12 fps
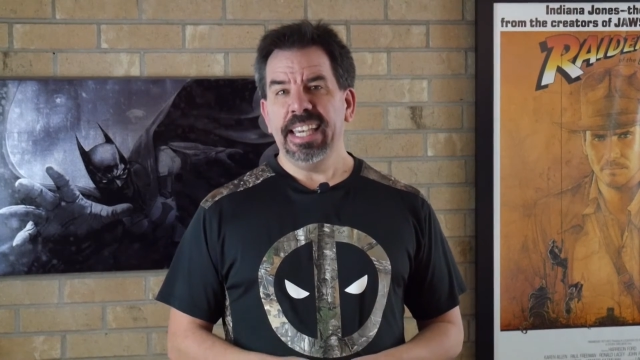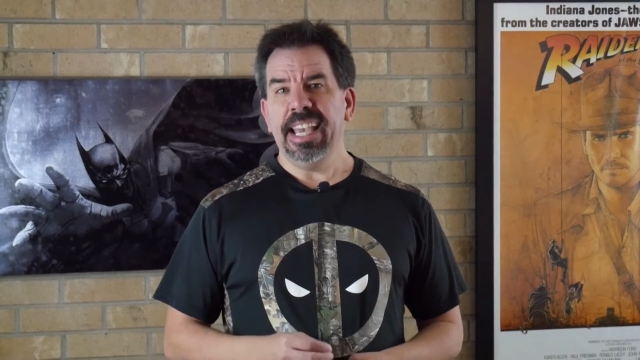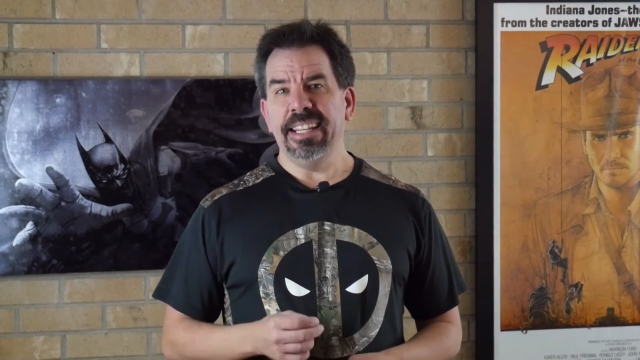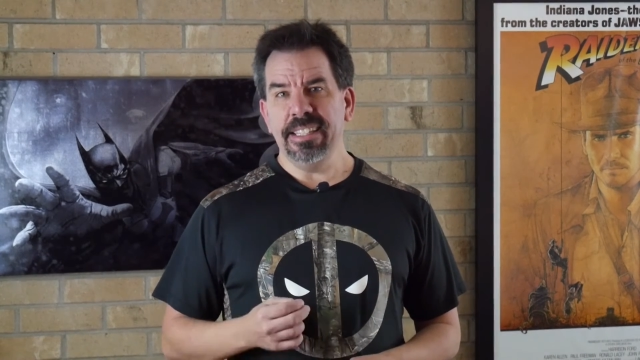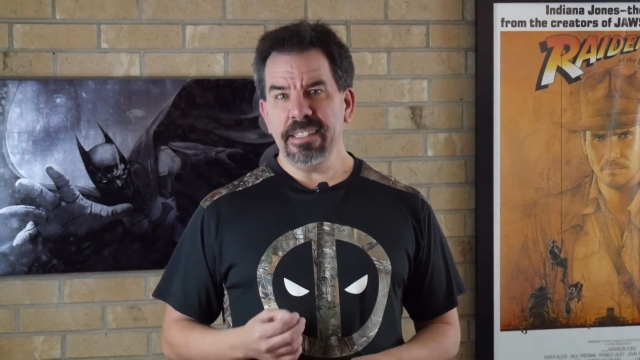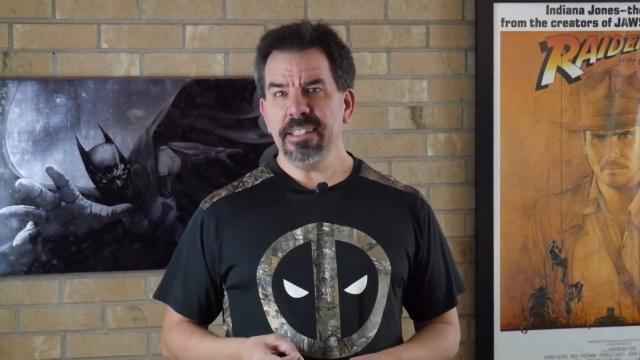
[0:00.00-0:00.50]

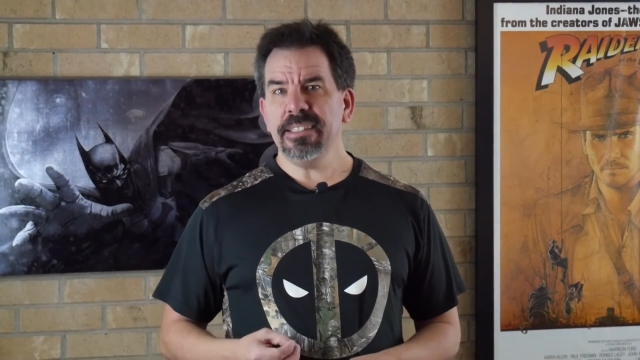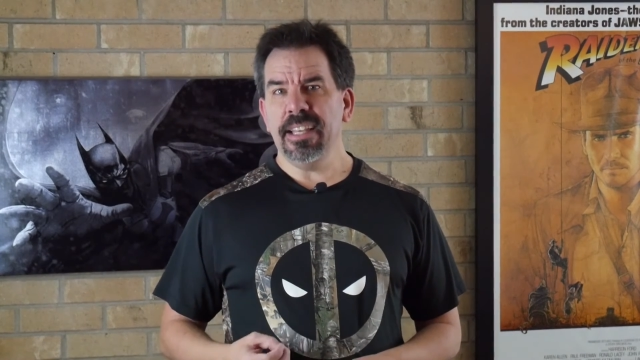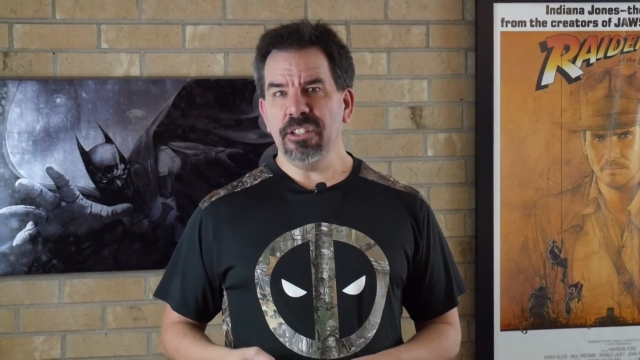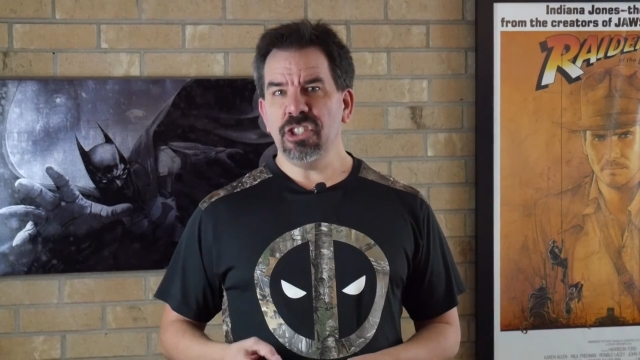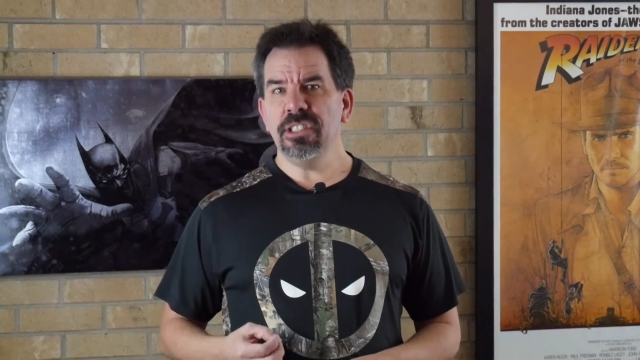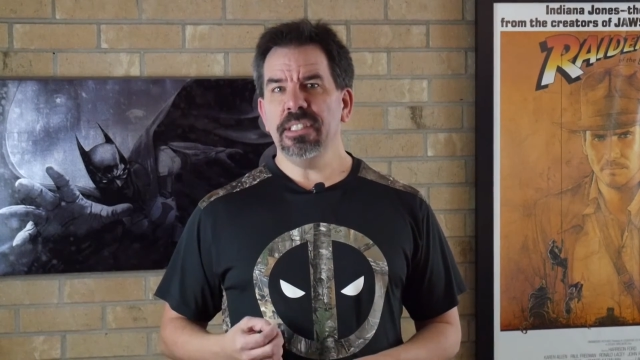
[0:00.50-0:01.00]
and his
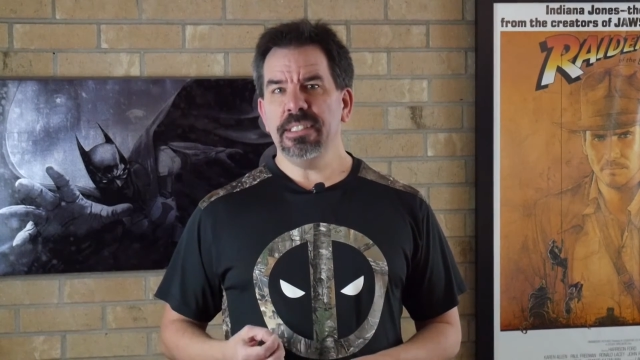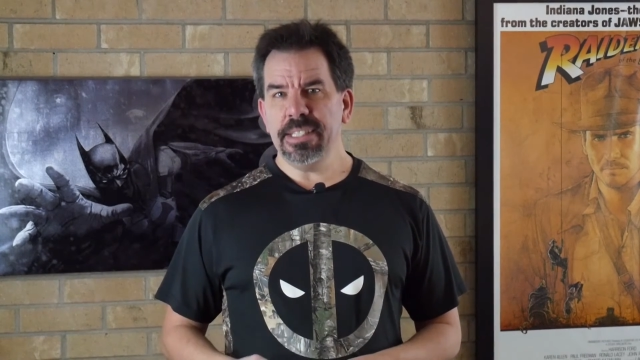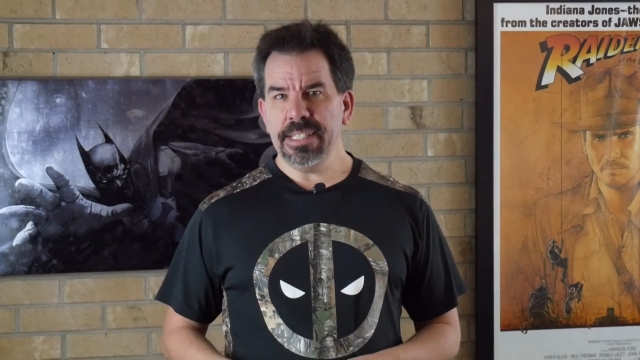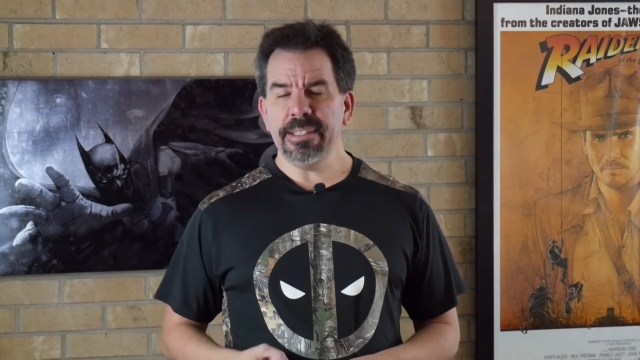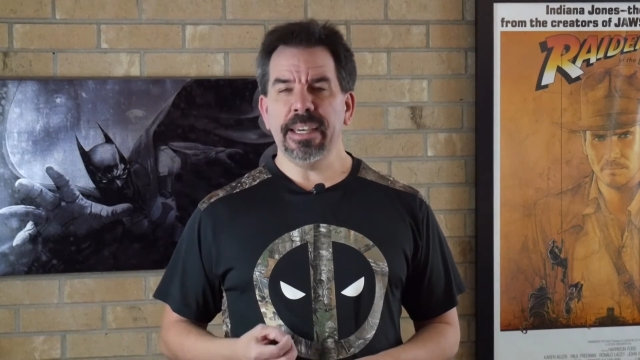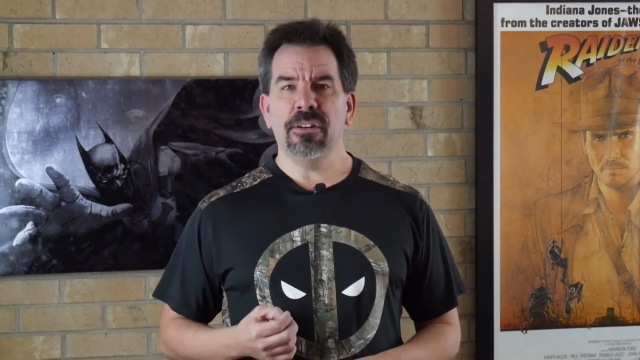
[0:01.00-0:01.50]
attention to
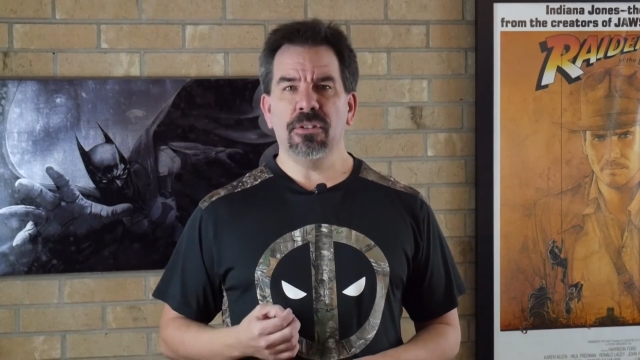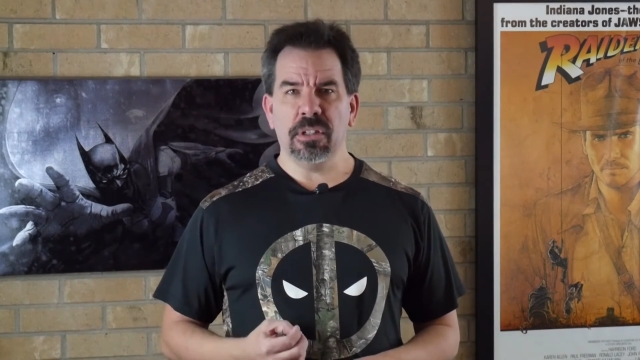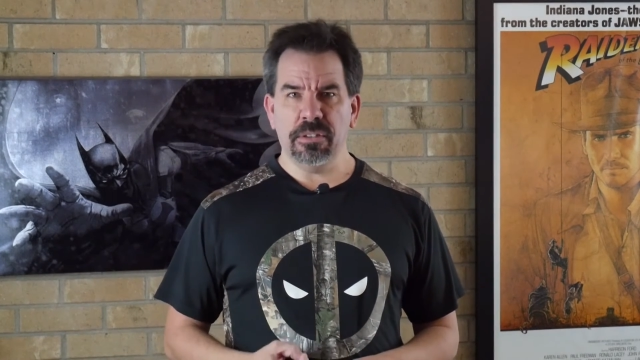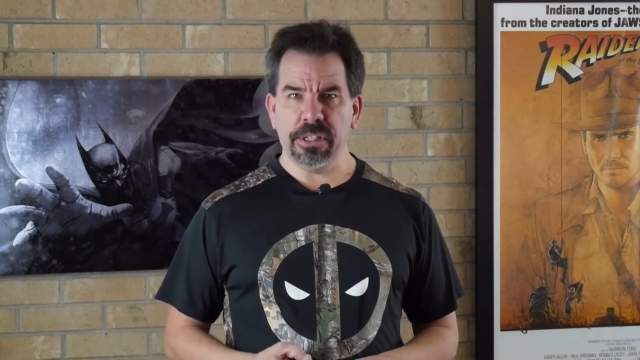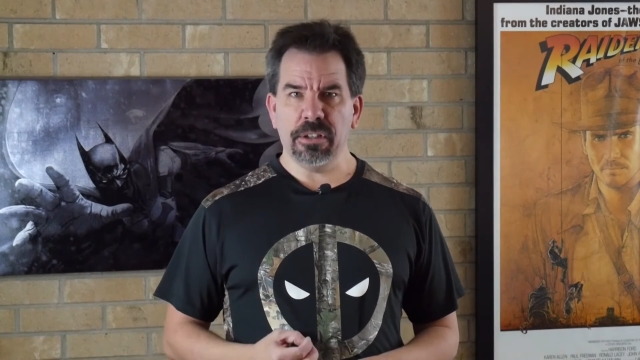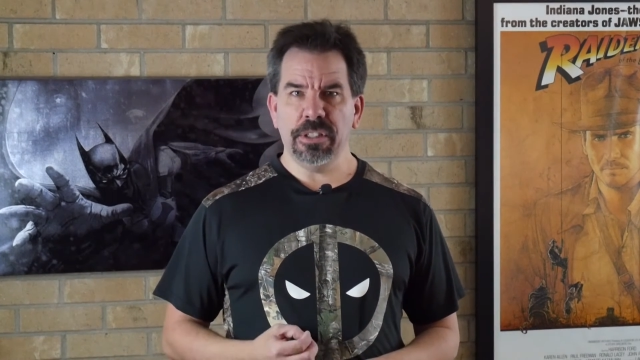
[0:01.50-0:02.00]
detail
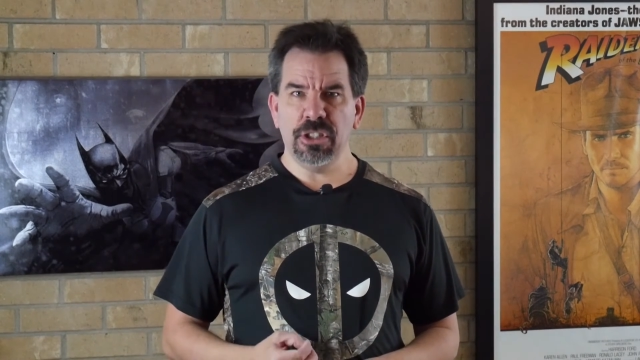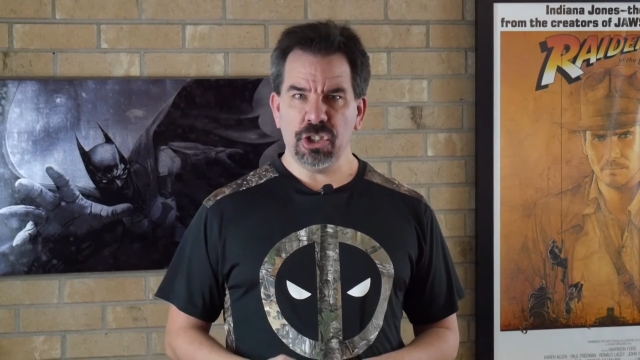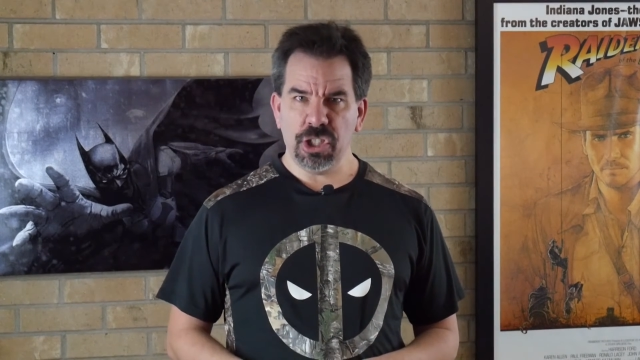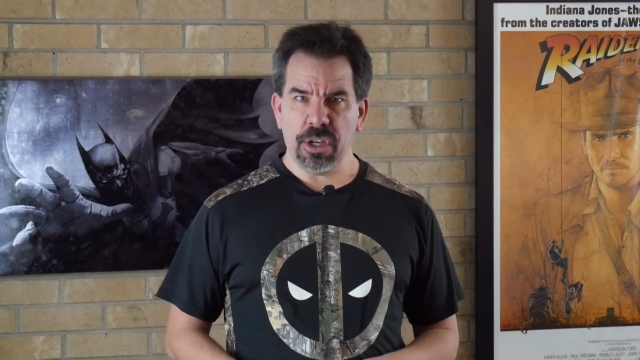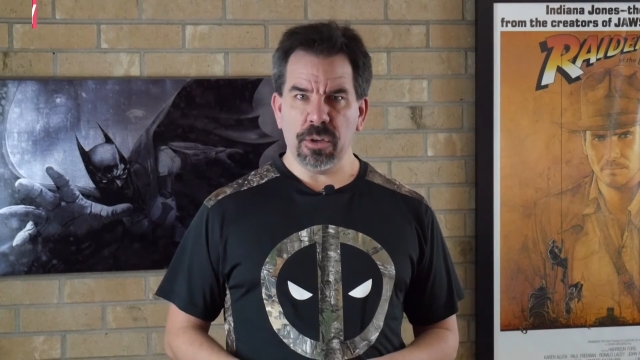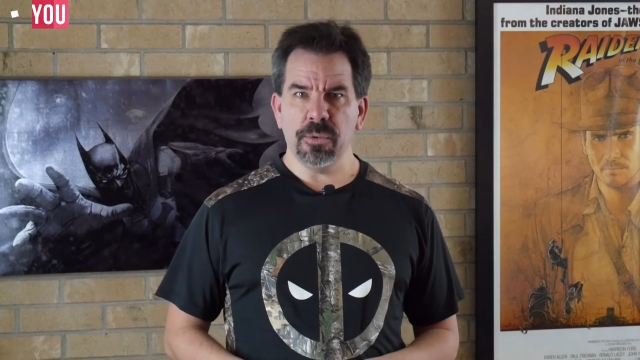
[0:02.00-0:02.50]
clearly
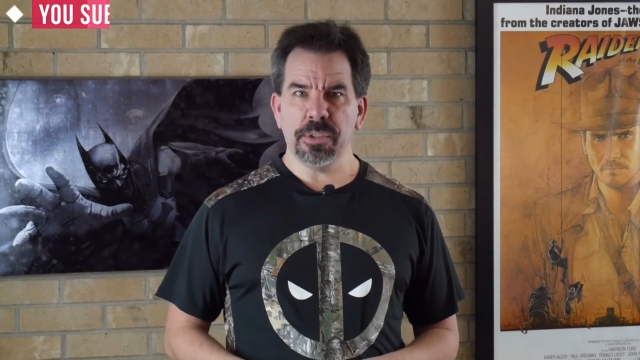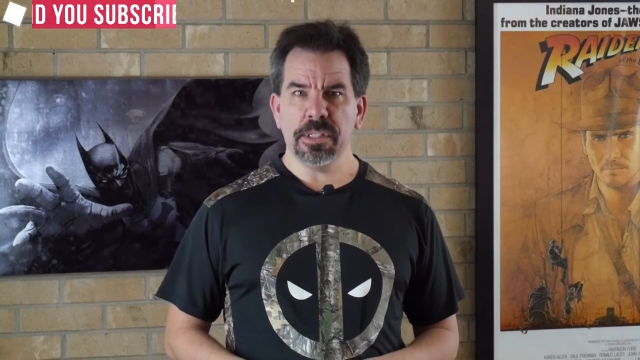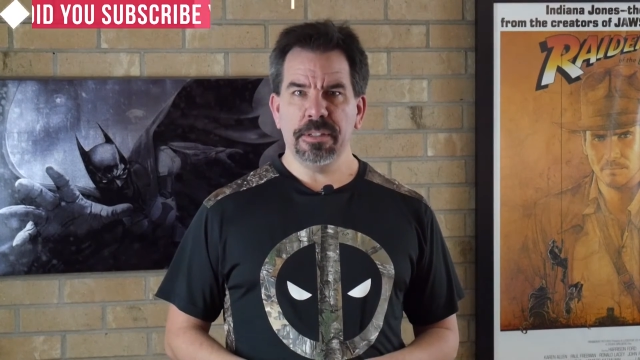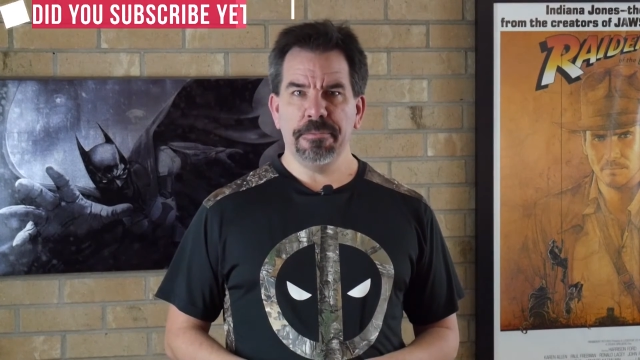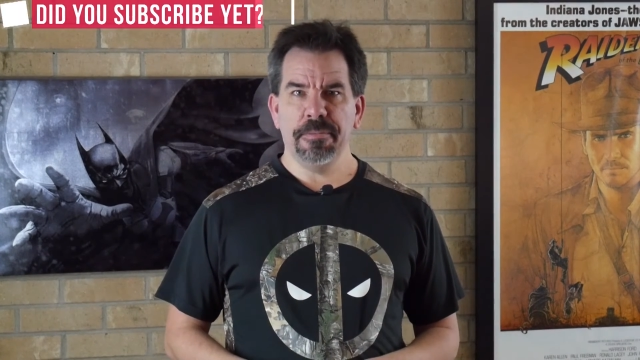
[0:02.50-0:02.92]
shows.